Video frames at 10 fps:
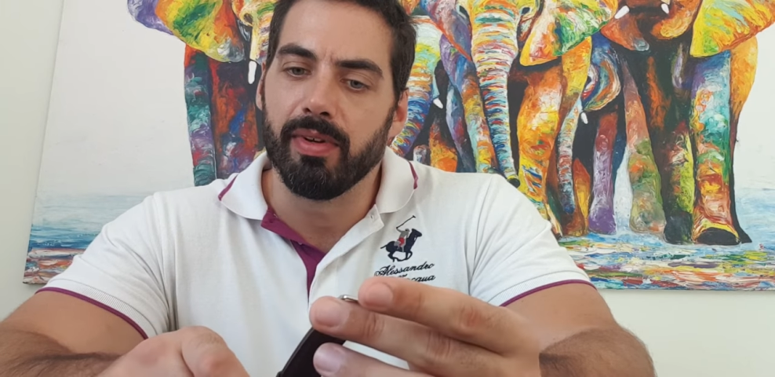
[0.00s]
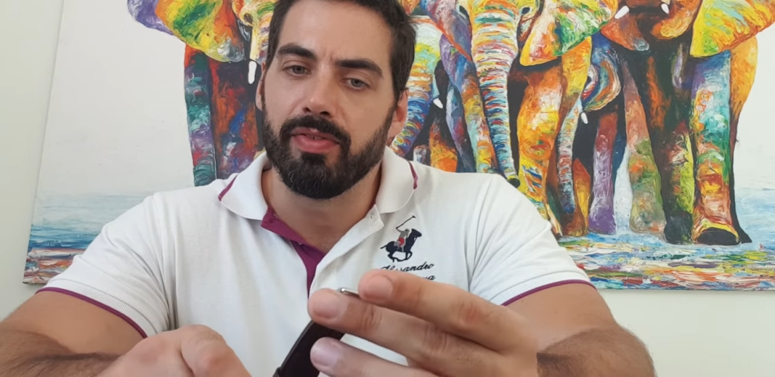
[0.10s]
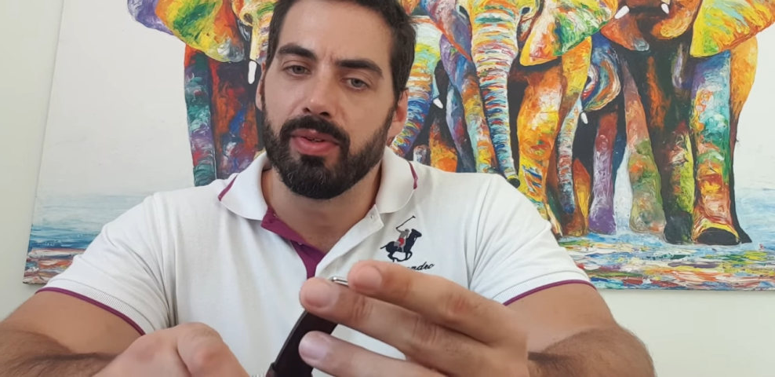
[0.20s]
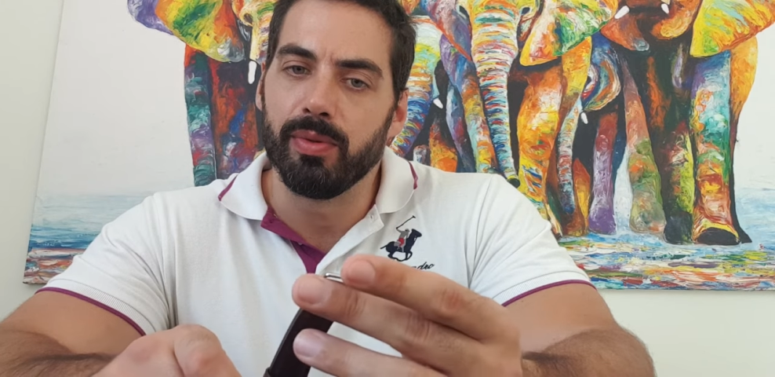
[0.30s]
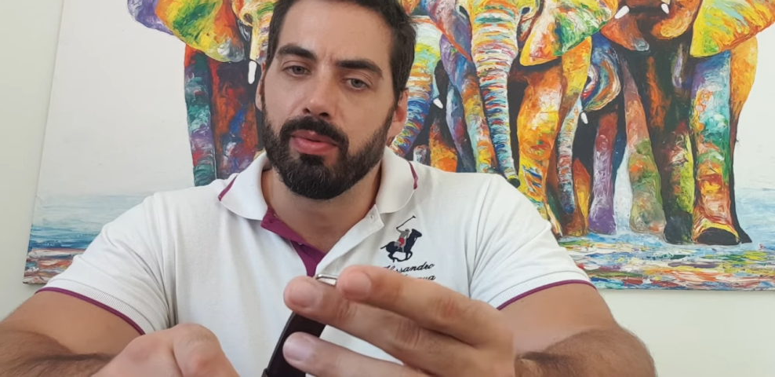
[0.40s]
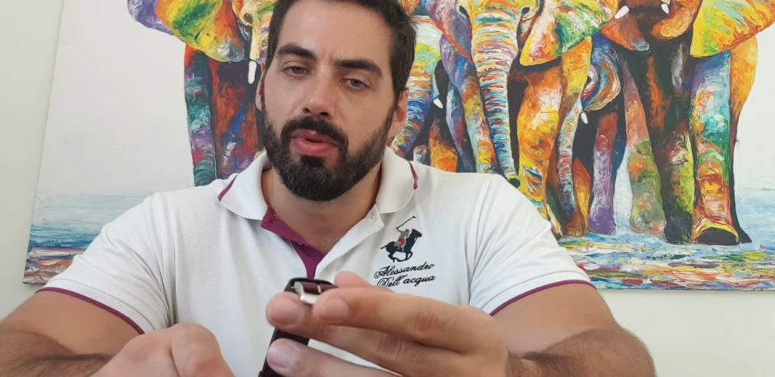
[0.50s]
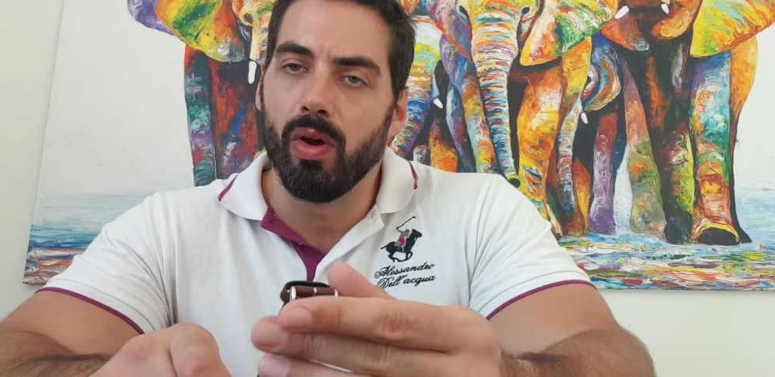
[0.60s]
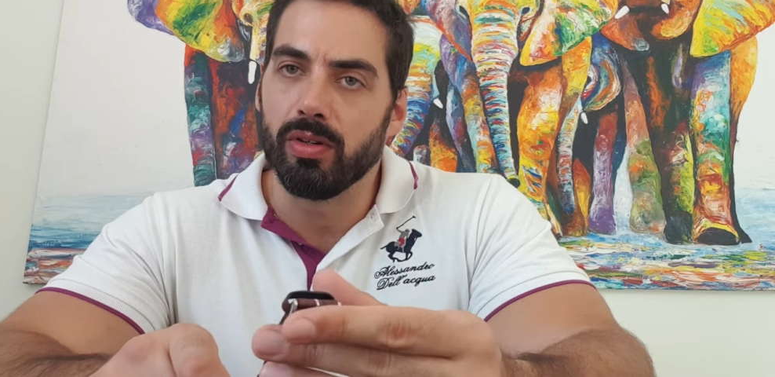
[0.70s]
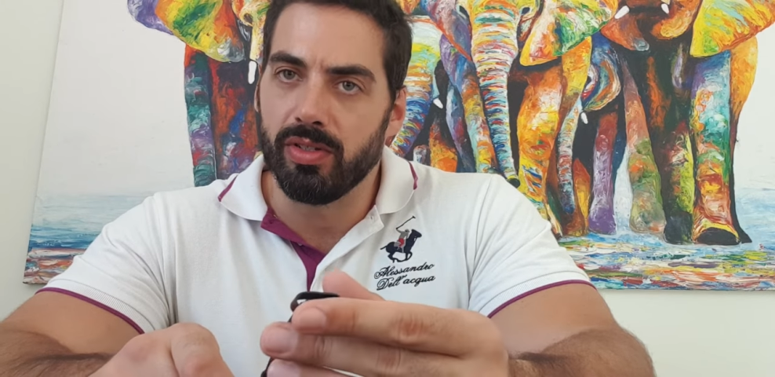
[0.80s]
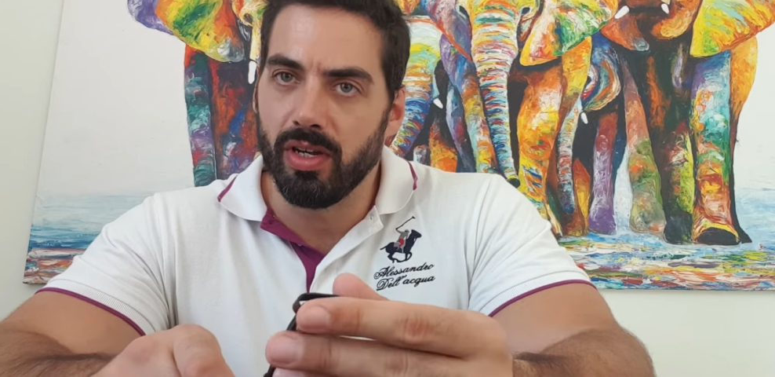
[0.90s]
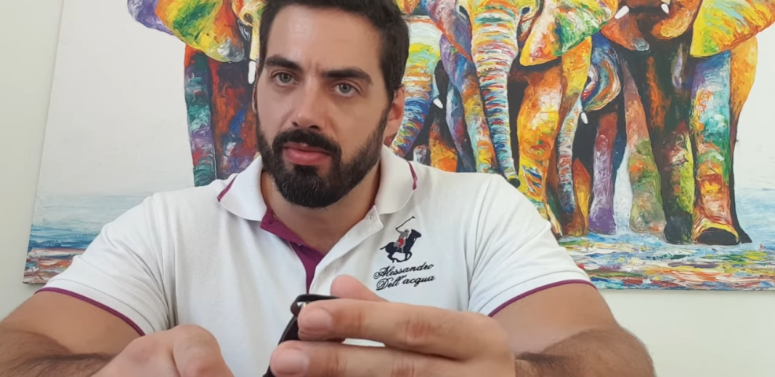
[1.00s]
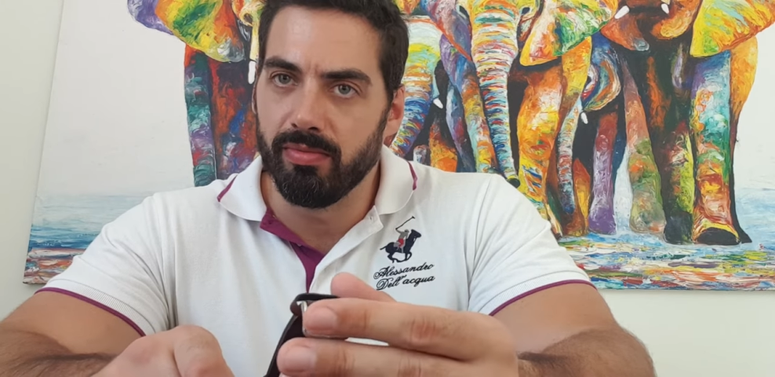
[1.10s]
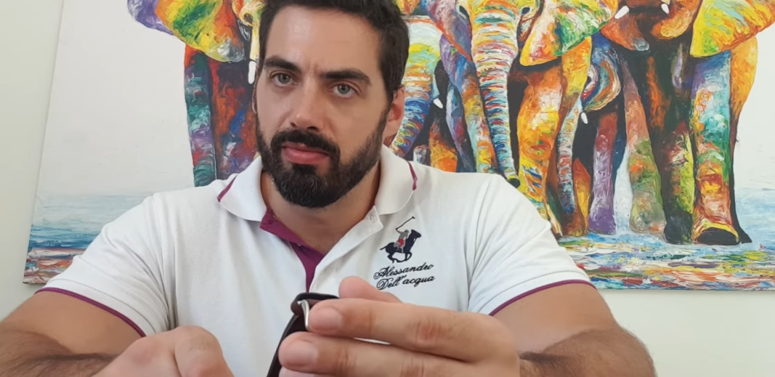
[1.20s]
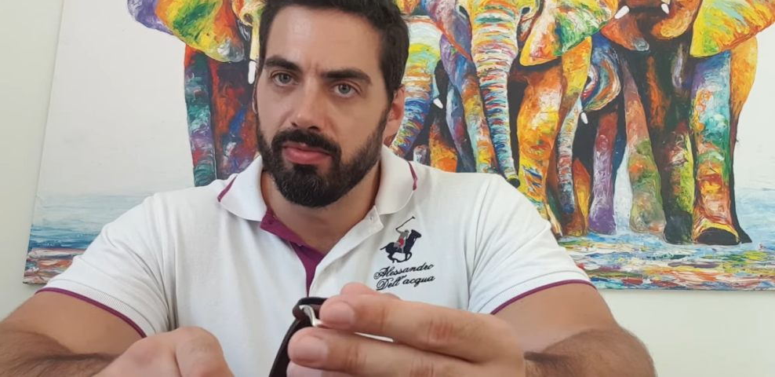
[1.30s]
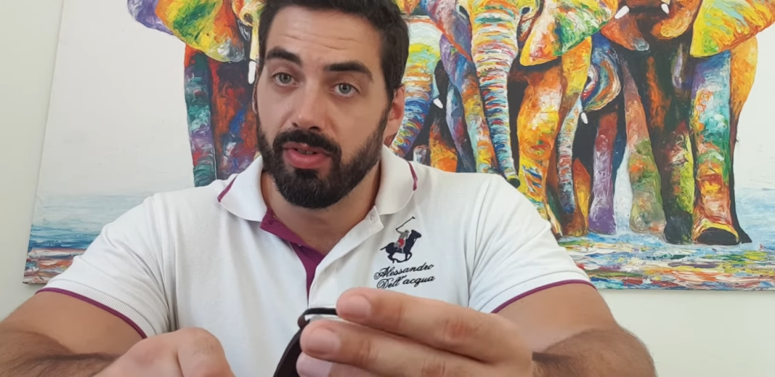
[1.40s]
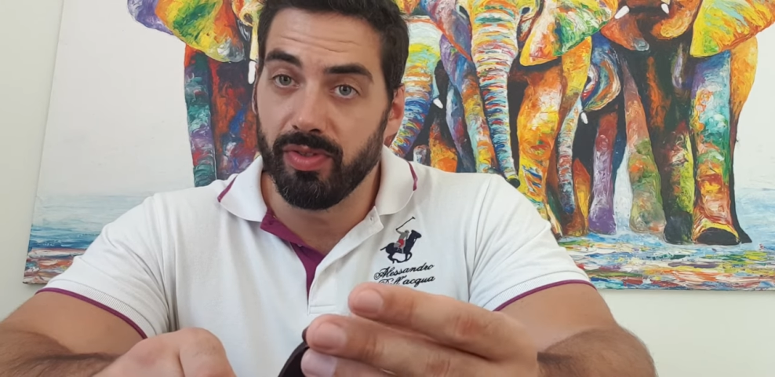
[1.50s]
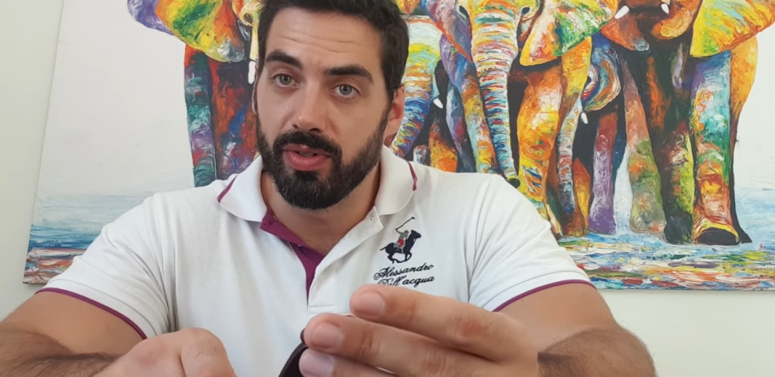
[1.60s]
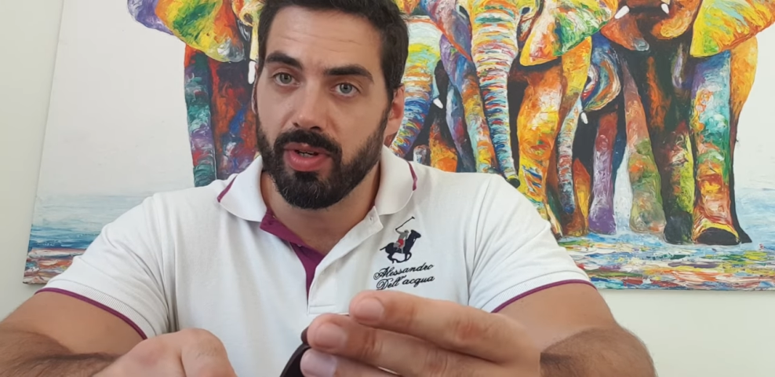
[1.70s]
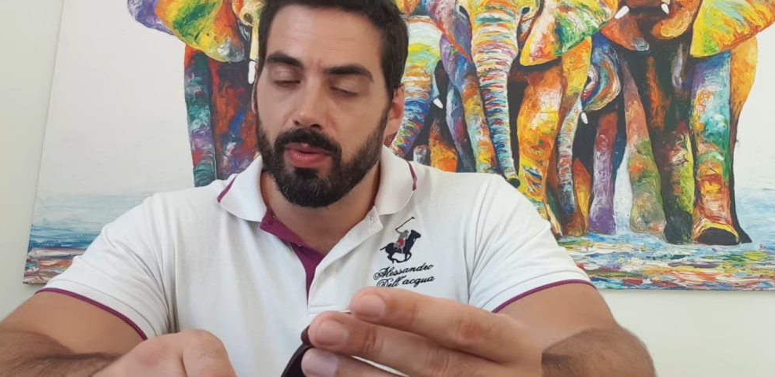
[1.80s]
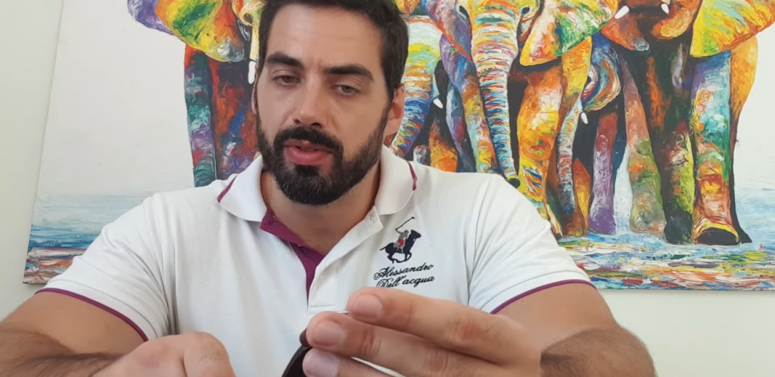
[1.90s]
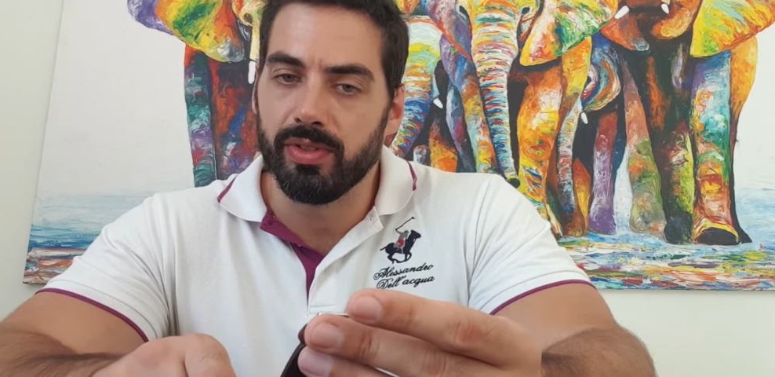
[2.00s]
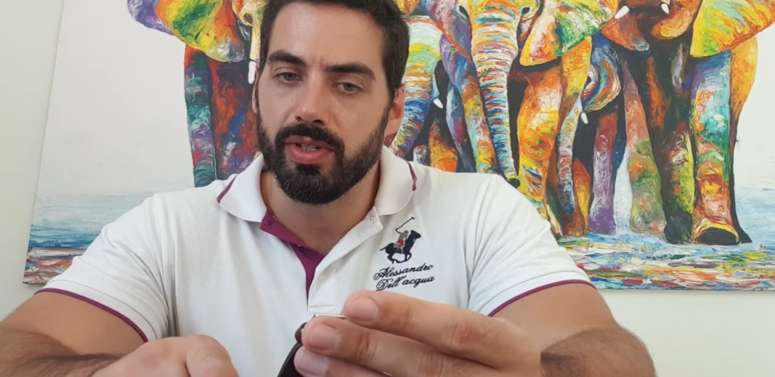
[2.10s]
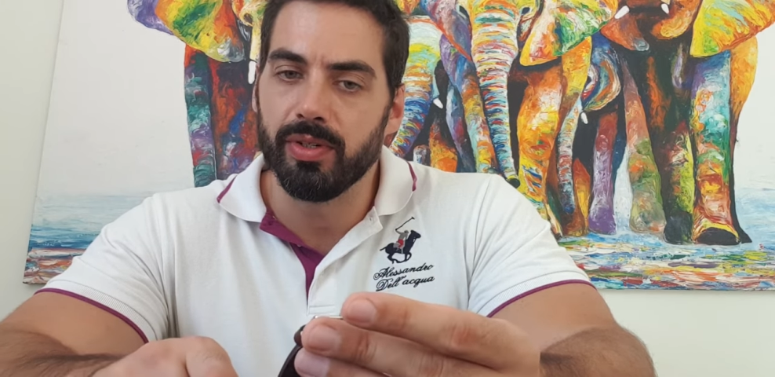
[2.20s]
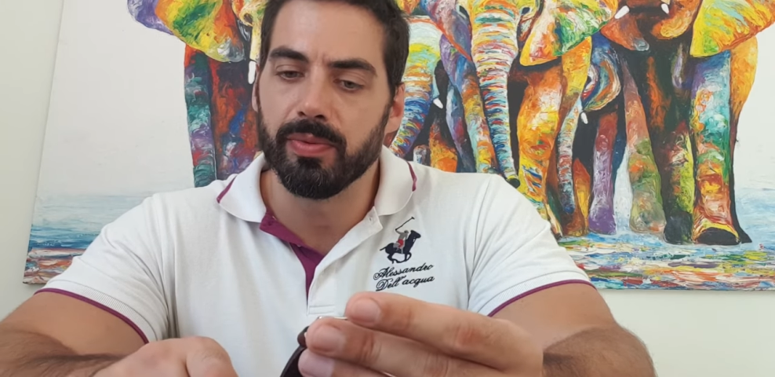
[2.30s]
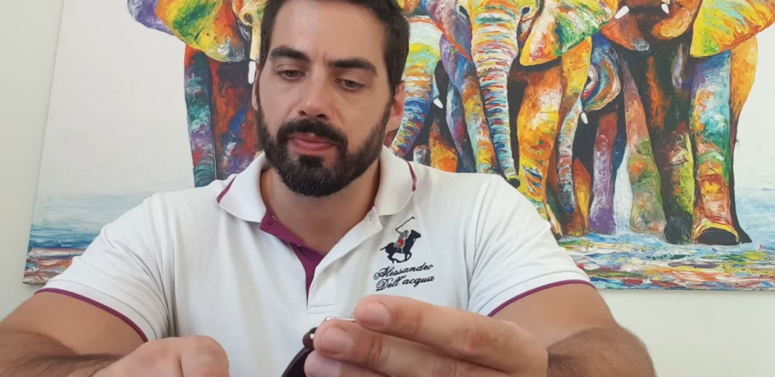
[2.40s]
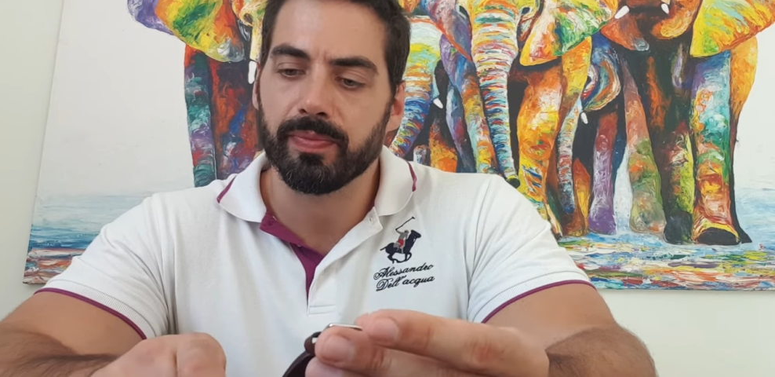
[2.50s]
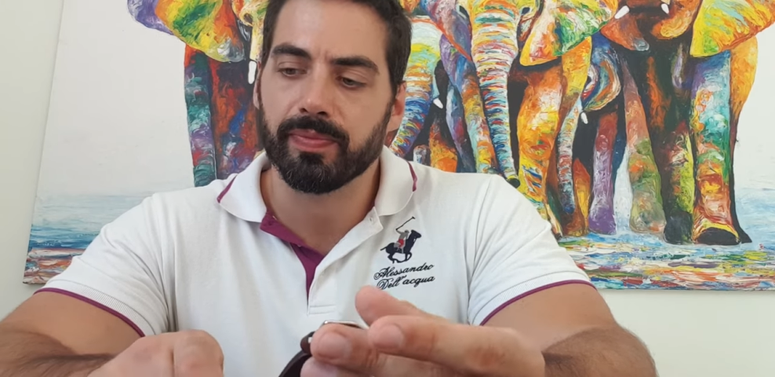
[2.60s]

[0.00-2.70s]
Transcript: a few long-term reviews I want to do,